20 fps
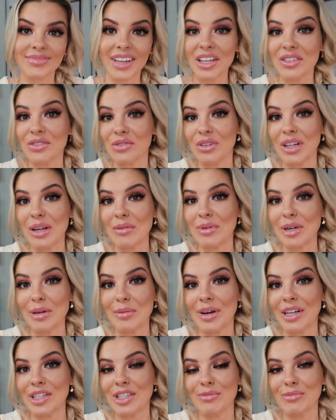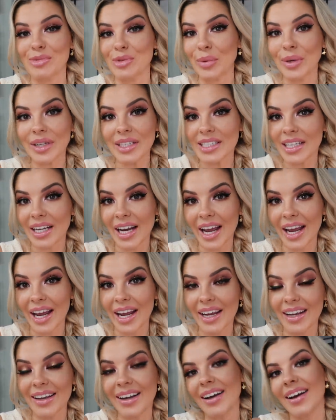That's all I pretty much am doing
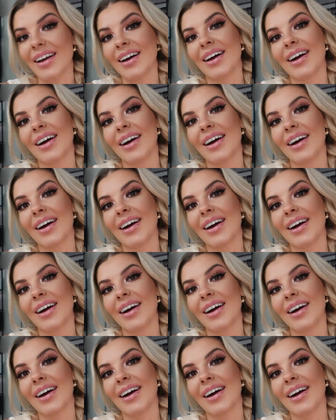today.